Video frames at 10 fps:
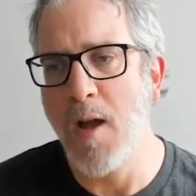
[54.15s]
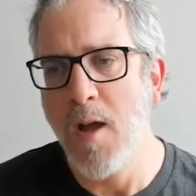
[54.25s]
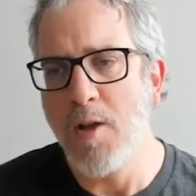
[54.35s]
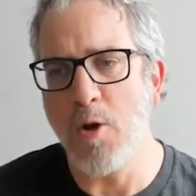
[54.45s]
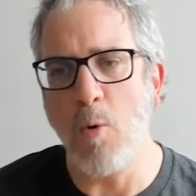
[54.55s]

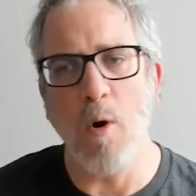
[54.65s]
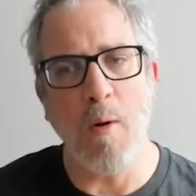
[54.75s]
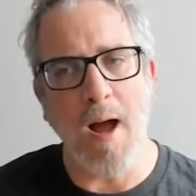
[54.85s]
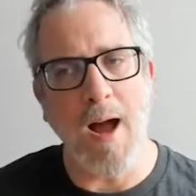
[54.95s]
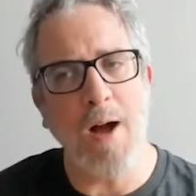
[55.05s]

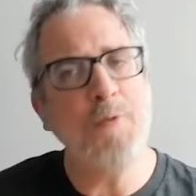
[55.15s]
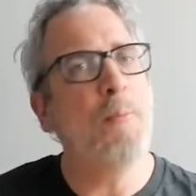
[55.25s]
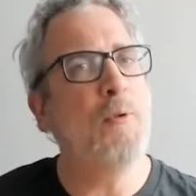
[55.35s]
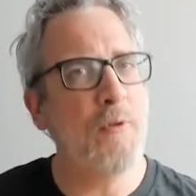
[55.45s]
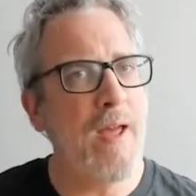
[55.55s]
So how to
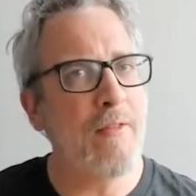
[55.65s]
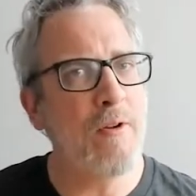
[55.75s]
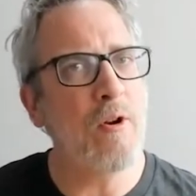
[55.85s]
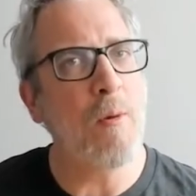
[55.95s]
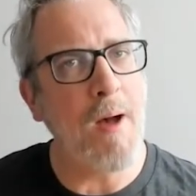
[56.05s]
put
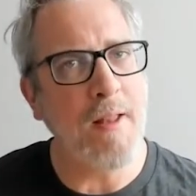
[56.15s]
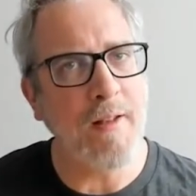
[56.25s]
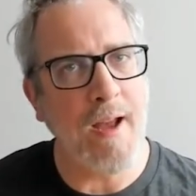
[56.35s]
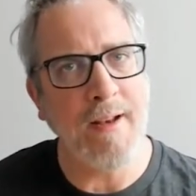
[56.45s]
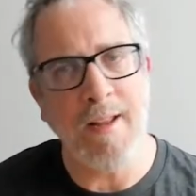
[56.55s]
together a
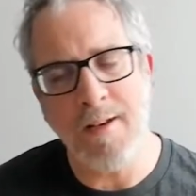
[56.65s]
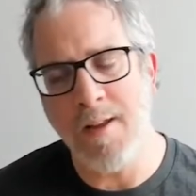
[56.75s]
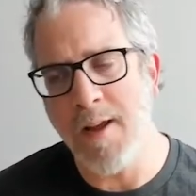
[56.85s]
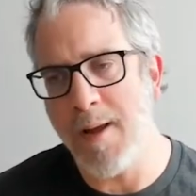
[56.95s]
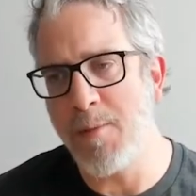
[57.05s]
command line in
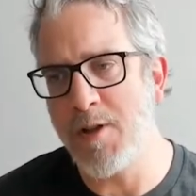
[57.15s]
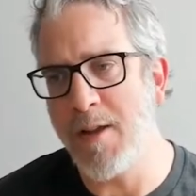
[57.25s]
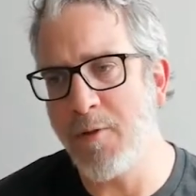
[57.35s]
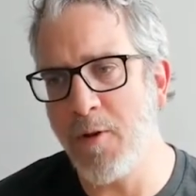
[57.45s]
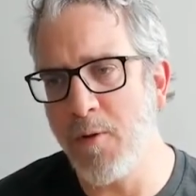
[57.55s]

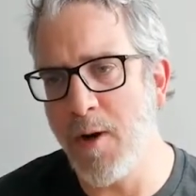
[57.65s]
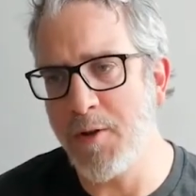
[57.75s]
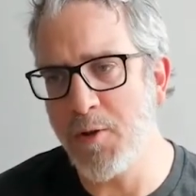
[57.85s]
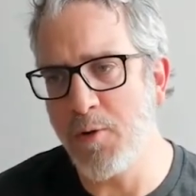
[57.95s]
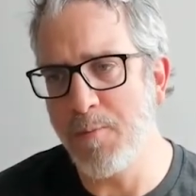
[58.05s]

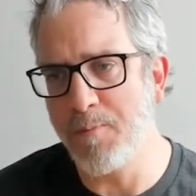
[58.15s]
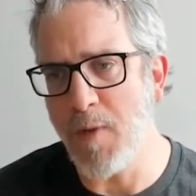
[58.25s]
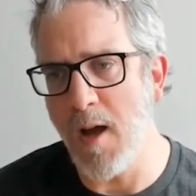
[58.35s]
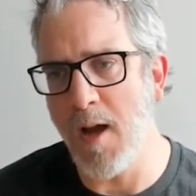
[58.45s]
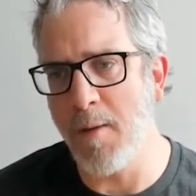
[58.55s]
Magento 2.
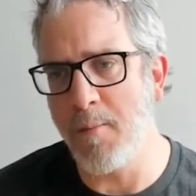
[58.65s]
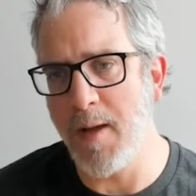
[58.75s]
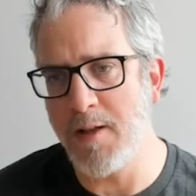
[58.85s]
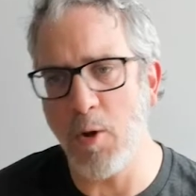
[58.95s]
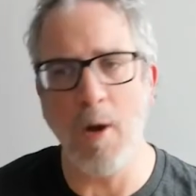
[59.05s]

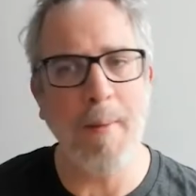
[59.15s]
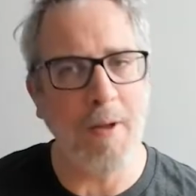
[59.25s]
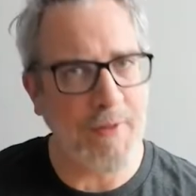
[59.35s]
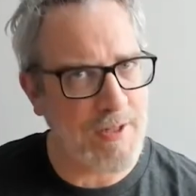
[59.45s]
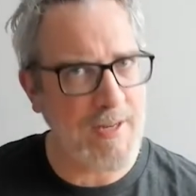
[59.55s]
It's all
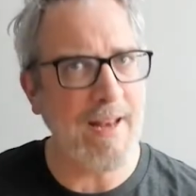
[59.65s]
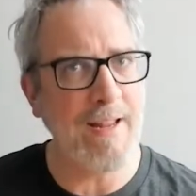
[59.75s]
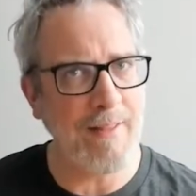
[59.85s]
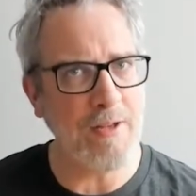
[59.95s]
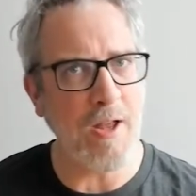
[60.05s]
about
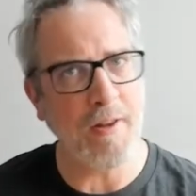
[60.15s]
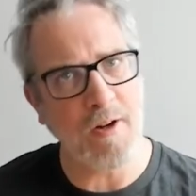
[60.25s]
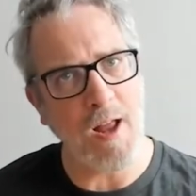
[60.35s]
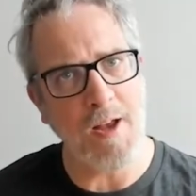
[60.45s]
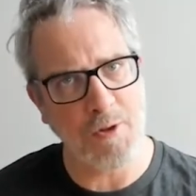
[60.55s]
extending this other
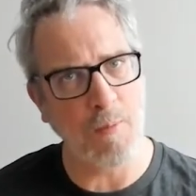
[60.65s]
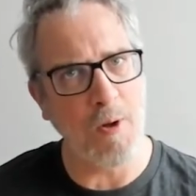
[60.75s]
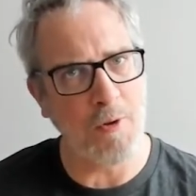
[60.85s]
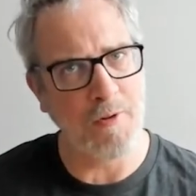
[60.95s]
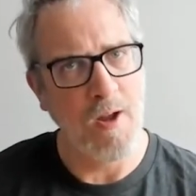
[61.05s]
class
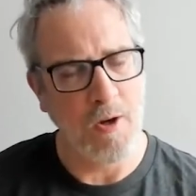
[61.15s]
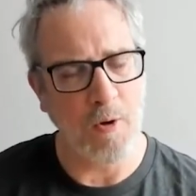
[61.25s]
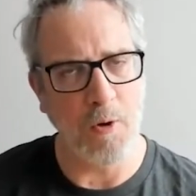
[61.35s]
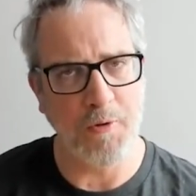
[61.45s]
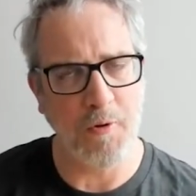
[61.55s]

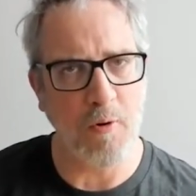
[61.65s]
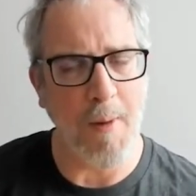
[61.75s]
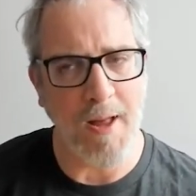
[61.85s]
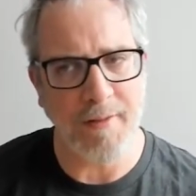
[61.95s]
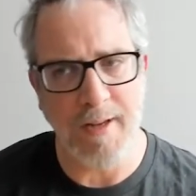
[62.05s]
called the
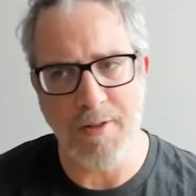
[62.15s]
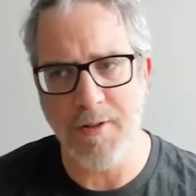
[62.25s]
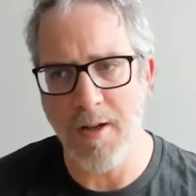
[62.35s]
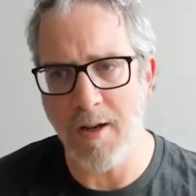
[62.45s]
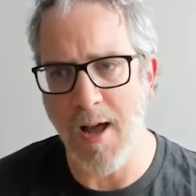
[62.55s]
command
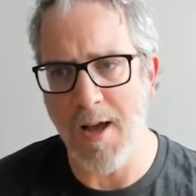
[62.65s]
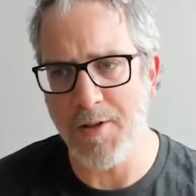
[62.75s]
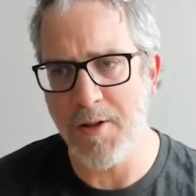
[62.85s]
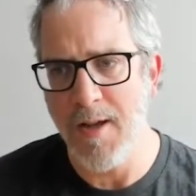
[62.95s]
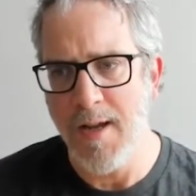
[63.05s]
list
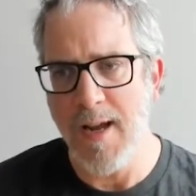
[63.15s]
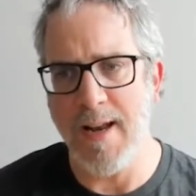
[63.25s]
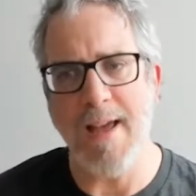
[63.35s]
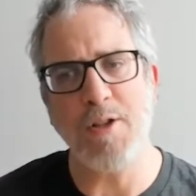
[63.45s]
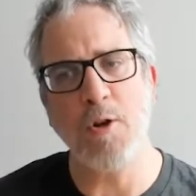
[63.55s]
class. It has a